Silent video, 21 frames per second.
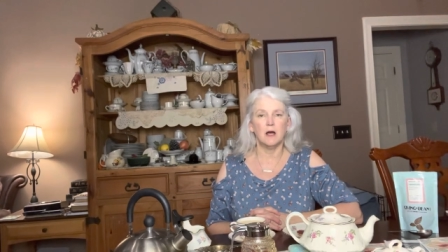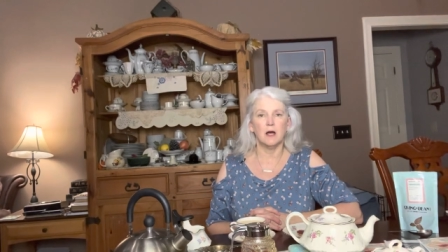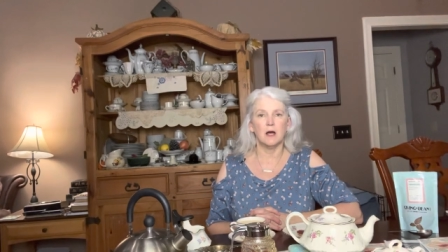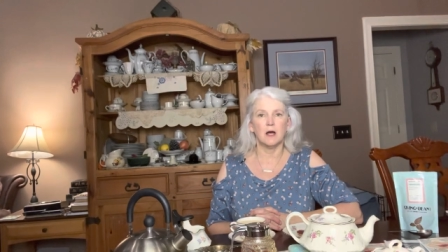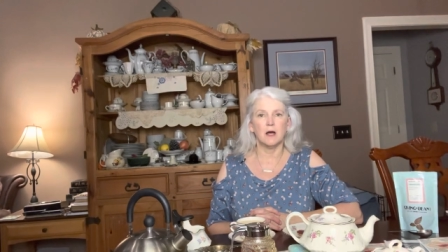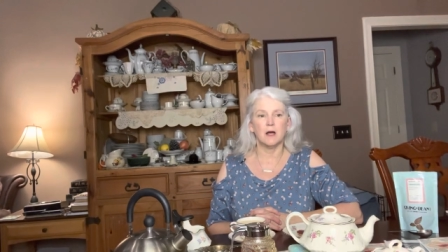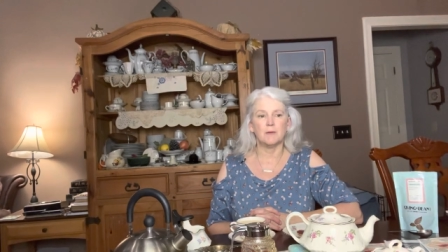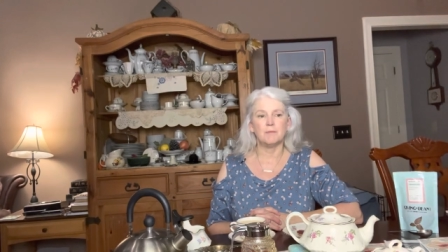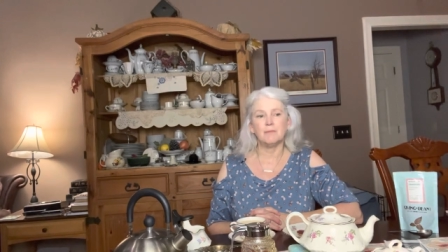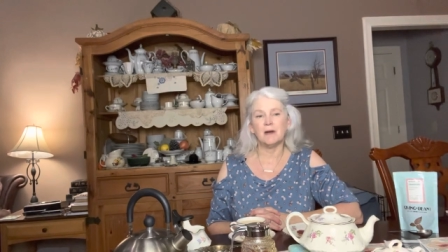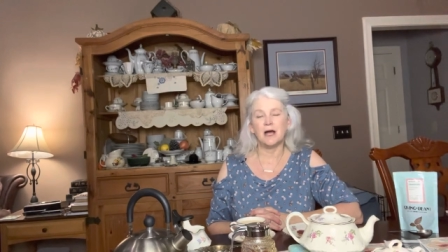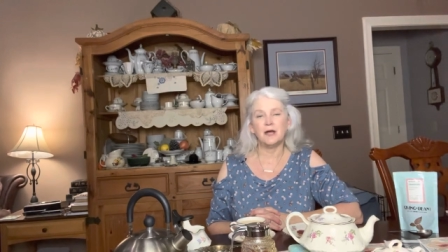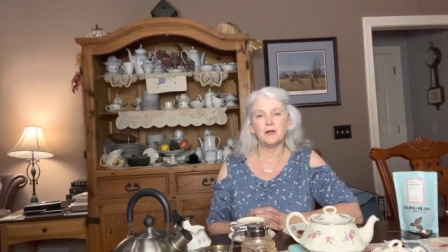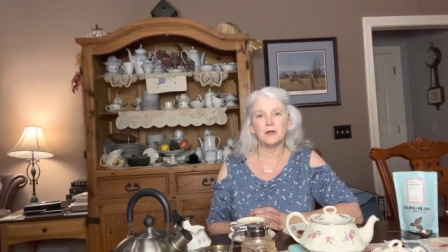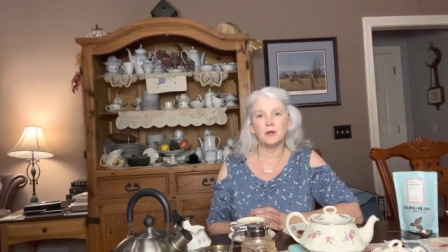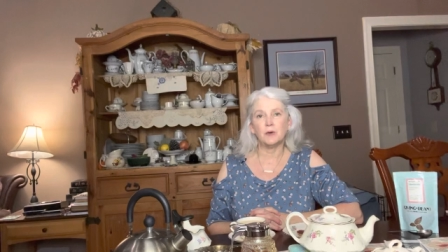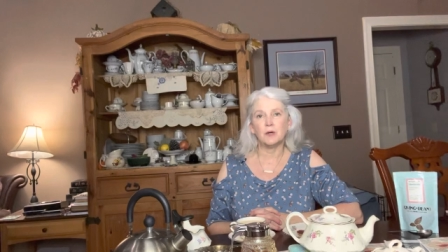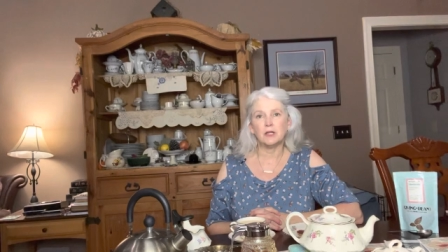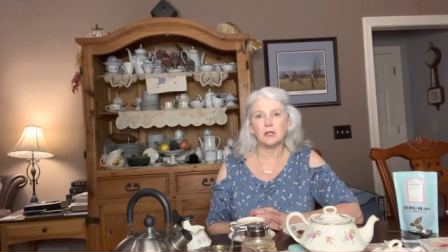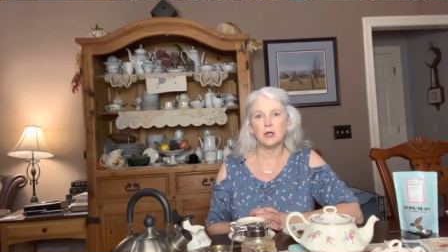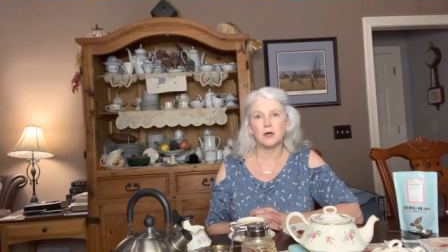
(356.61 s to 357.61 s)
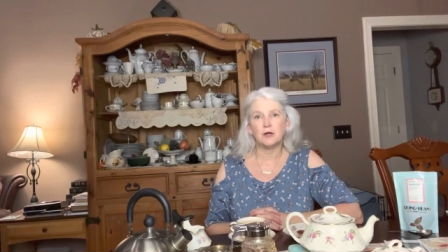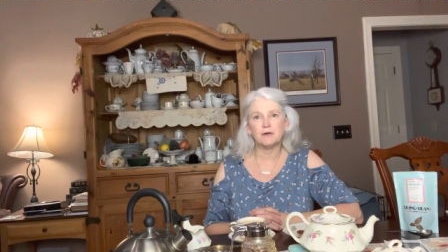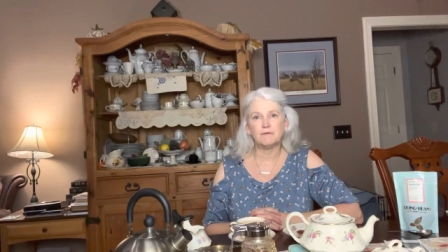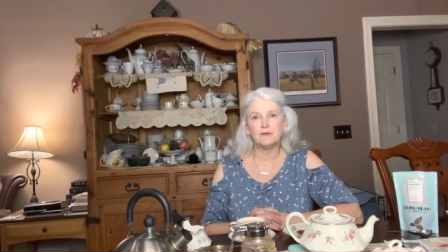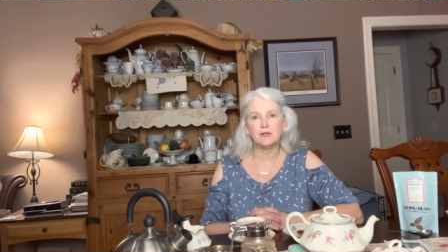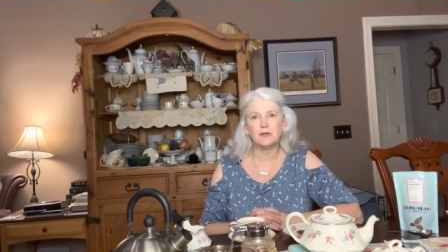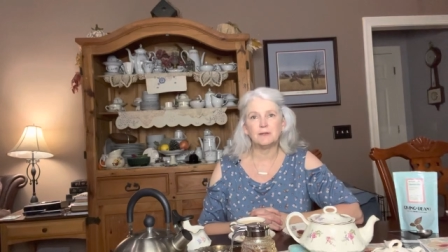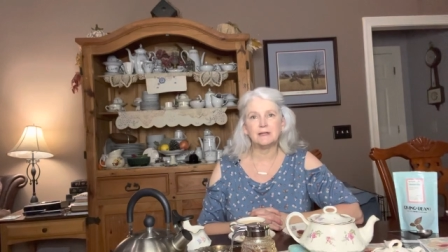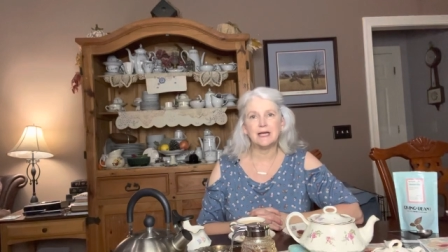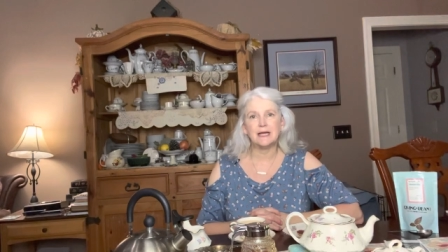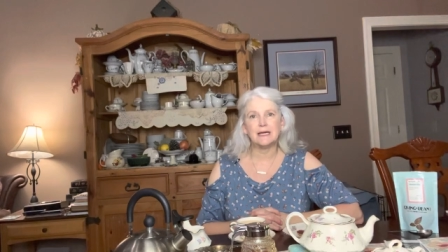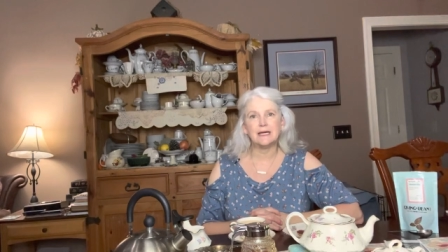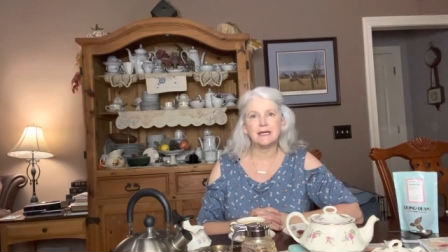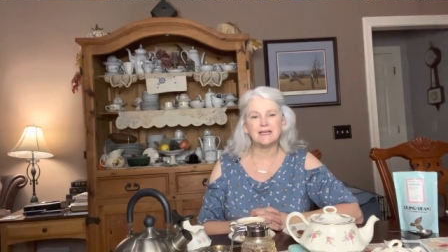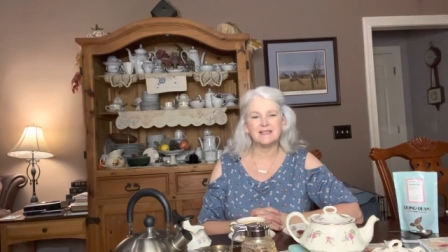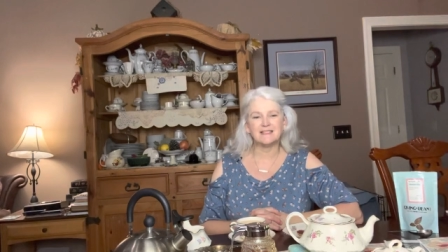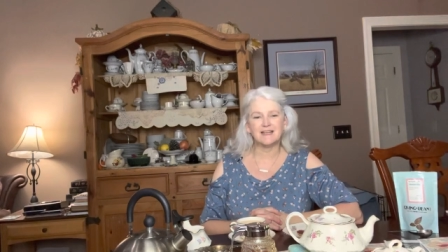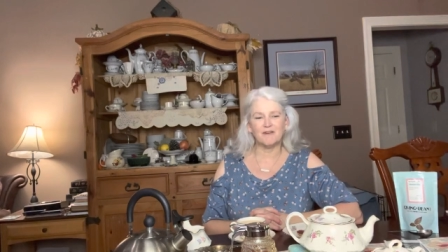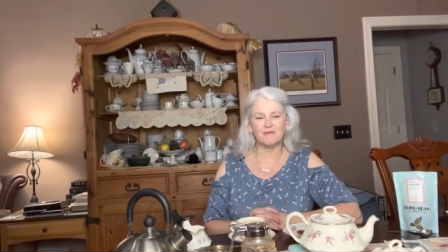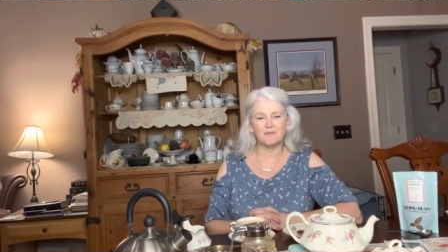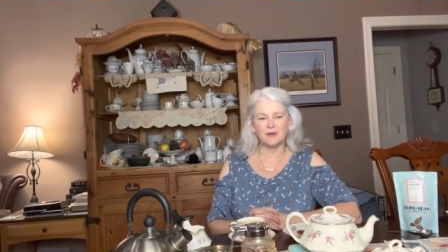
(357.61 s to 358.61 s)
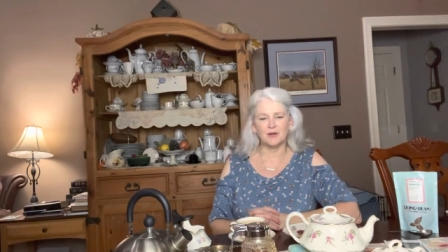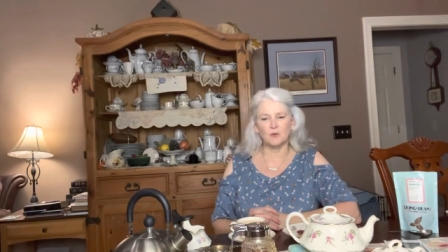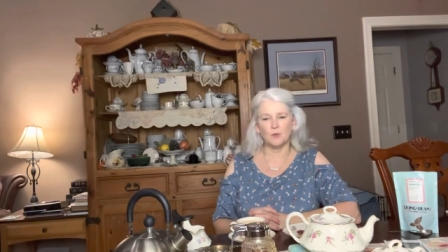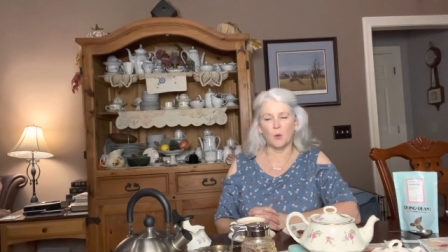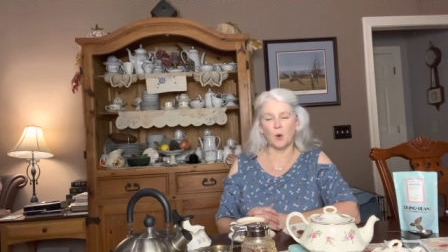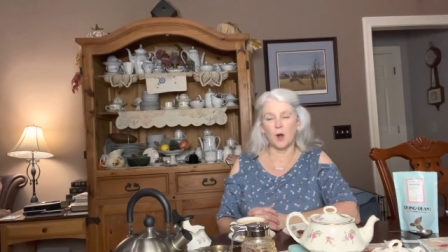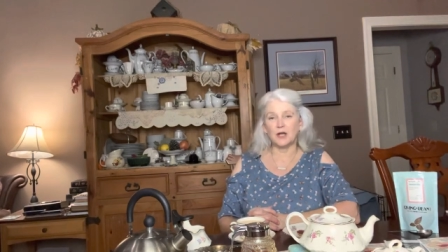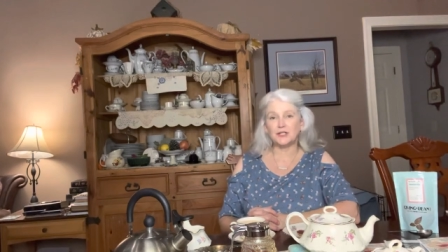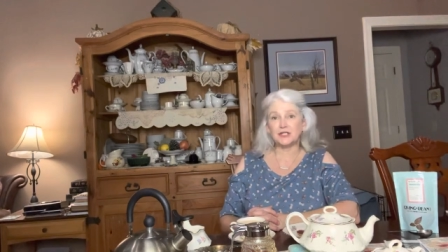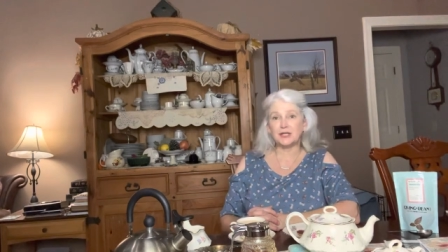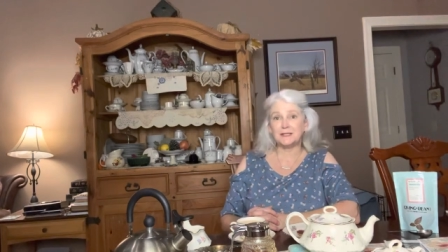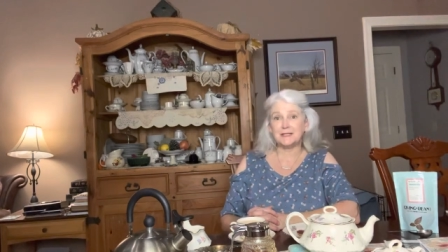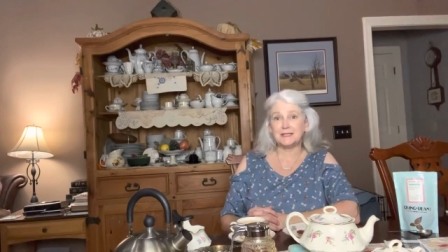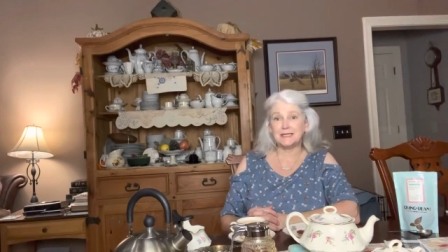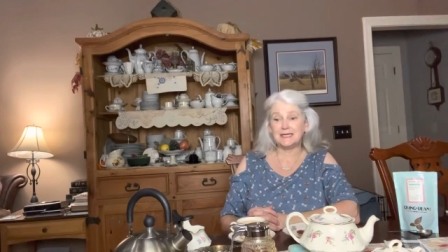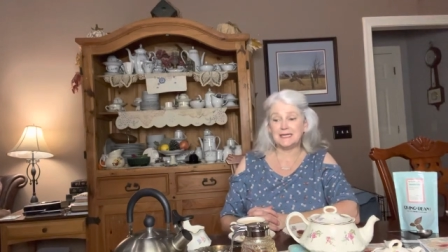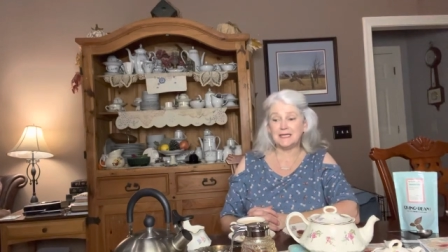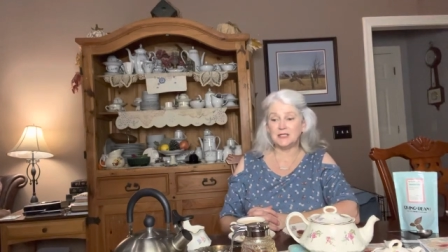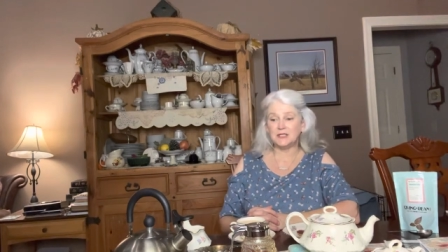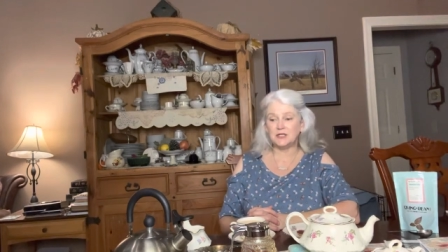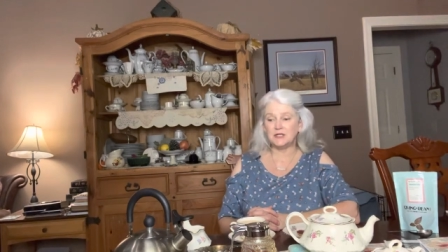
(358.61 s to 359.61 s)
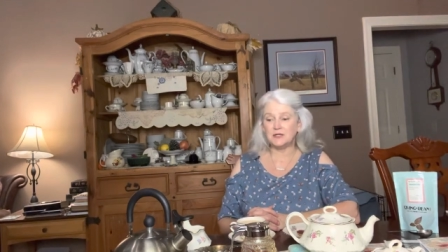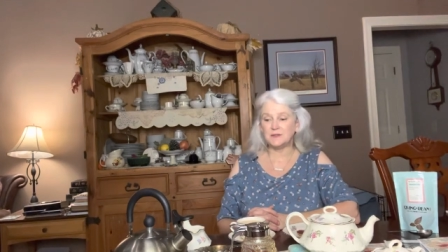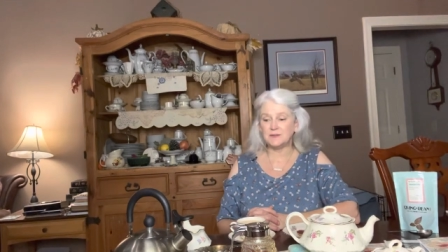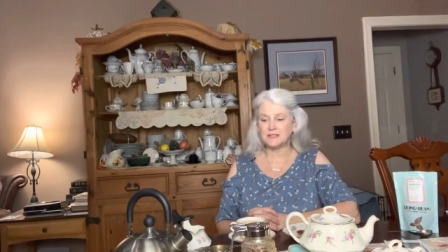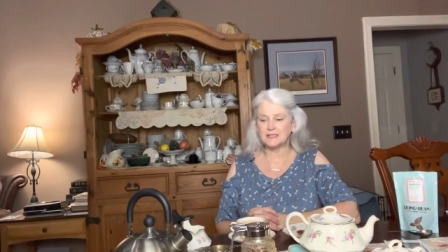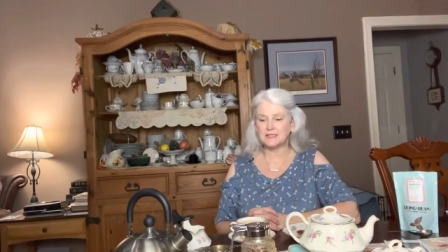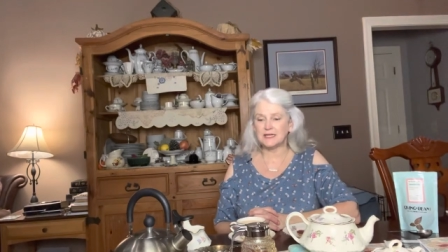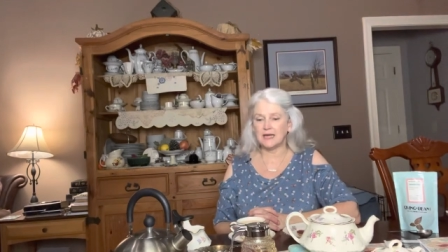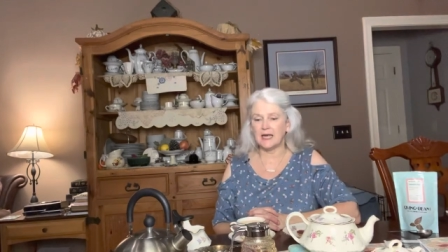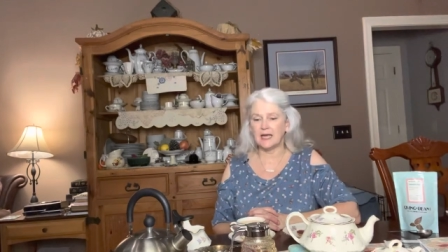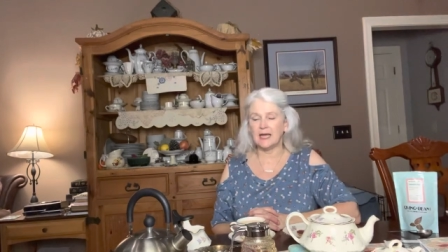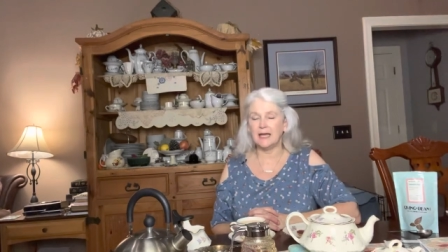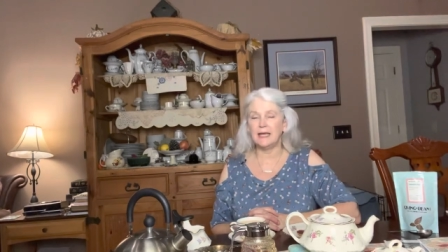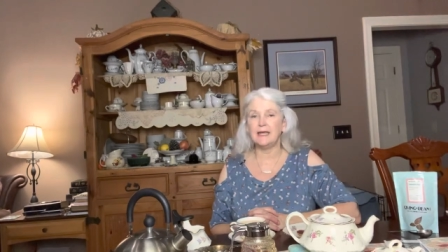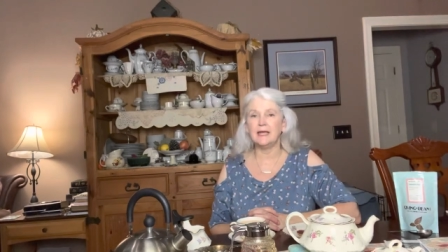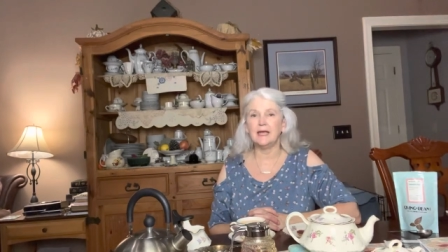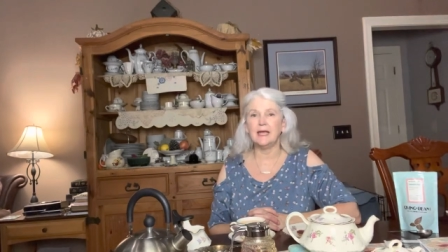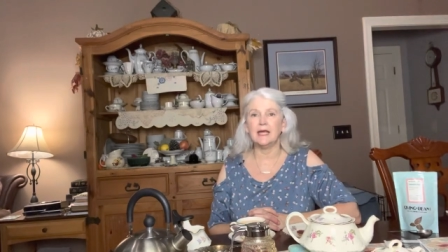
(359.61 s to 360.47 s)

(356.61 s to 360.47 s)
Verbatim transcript: Um, I know a lot of you ladies, I've been watching Tea Tuesday,